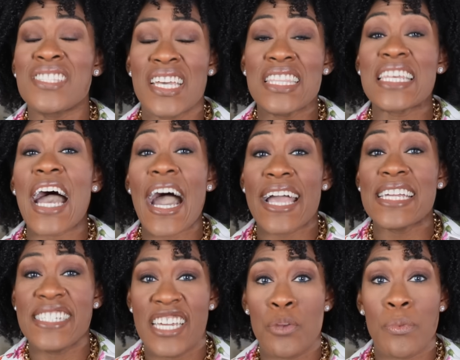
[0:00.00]
thing that I
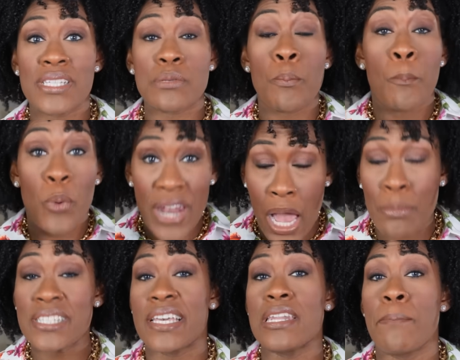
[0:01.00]
did was when I
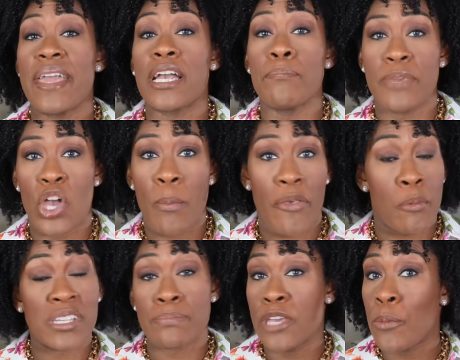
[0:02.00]
was gonna make a meal, whether it
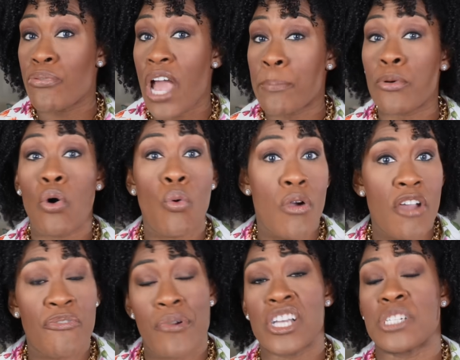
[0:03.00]
was meal prep or
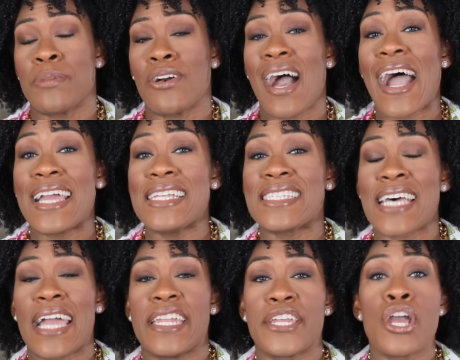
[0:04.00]
fresh meal, I
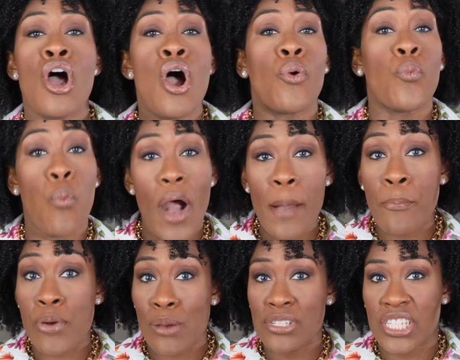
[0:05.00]
decided what
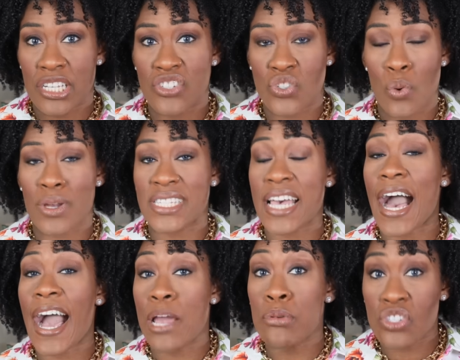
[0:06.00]
protein source
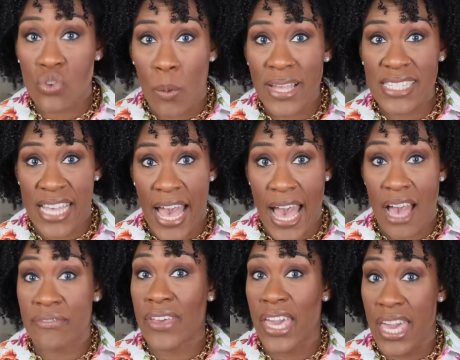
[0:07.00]
I was going to
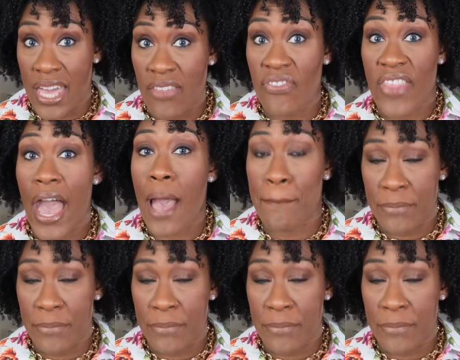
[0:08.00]
have in that